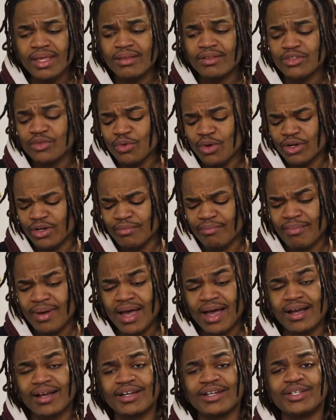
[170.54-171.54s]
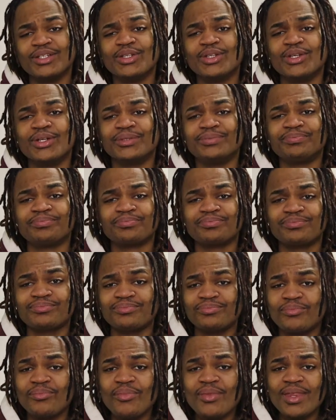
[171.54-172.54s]
And this water mad good though.
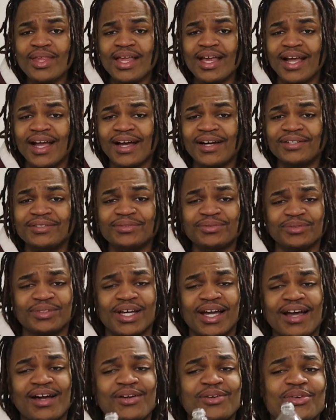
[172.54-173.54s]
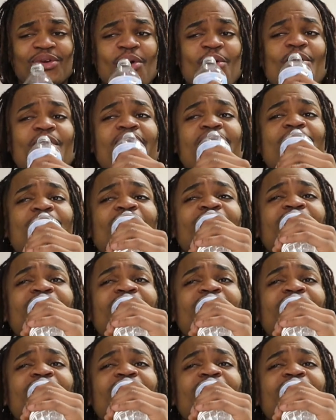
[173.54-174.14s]
Like I don't like I don't know why,